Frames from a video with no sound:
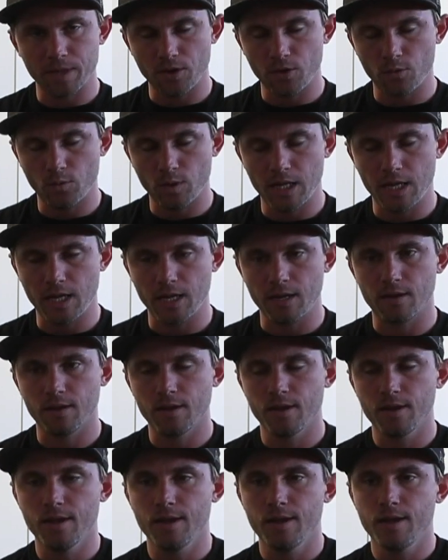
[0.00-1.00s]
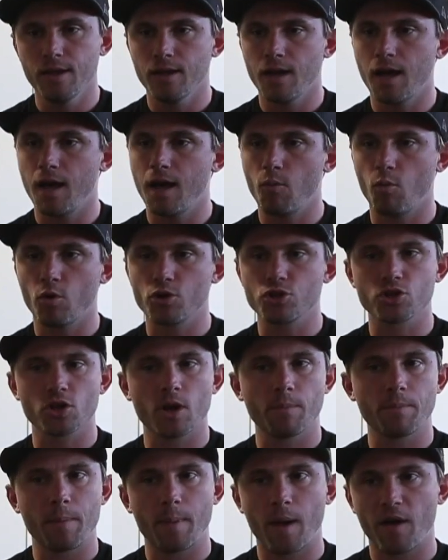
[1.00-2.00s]
that you need. Once
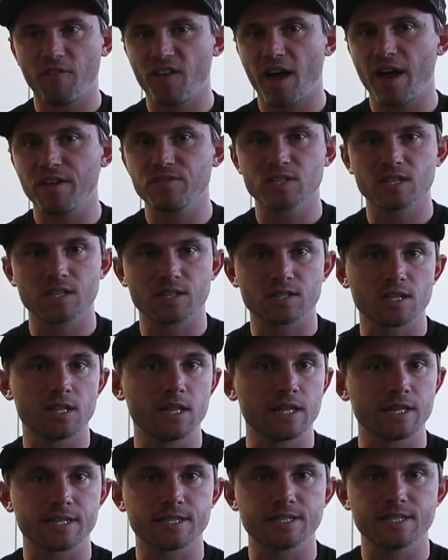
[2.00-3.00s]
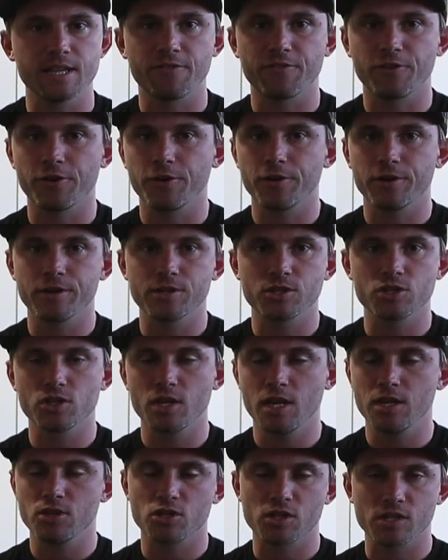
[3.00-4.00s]
you're up about 5-6 clicks stiffer, it's
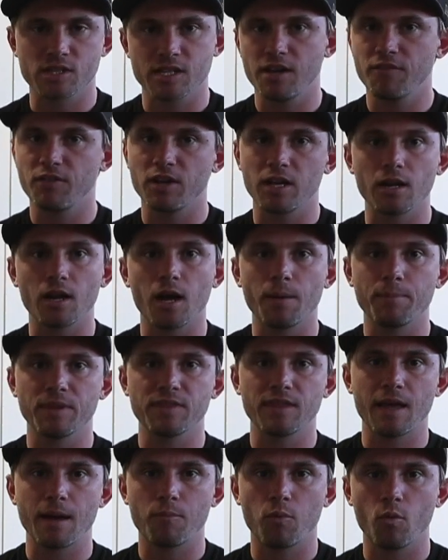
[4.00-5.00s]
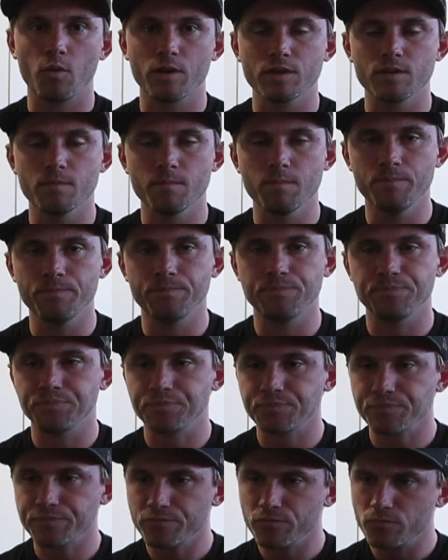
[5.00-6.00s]
just giving it up at that point.
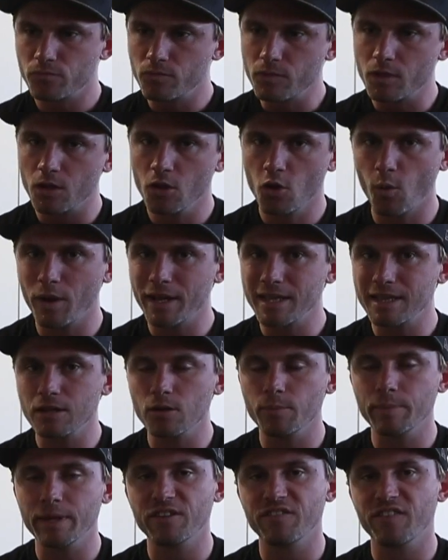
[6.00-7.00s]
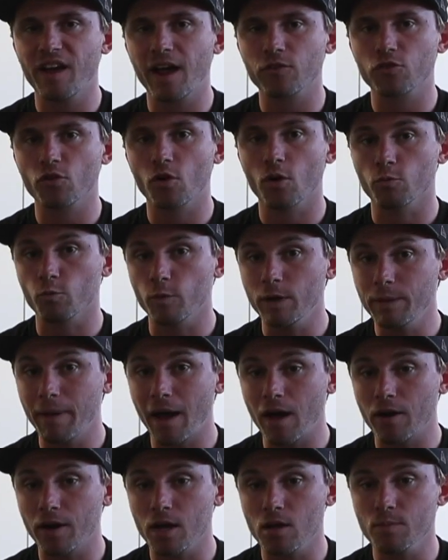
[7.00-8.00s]
Going a little bit faster on
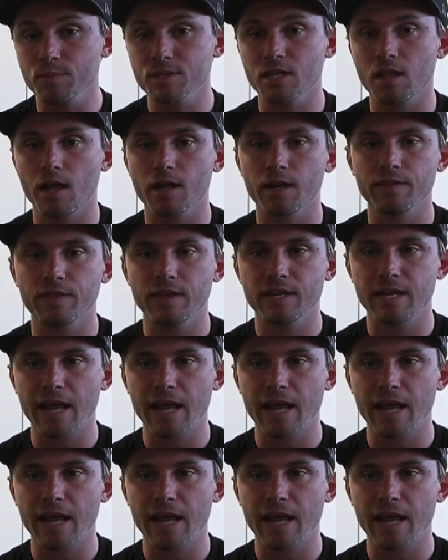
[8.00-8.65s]
rebound helps a lot on the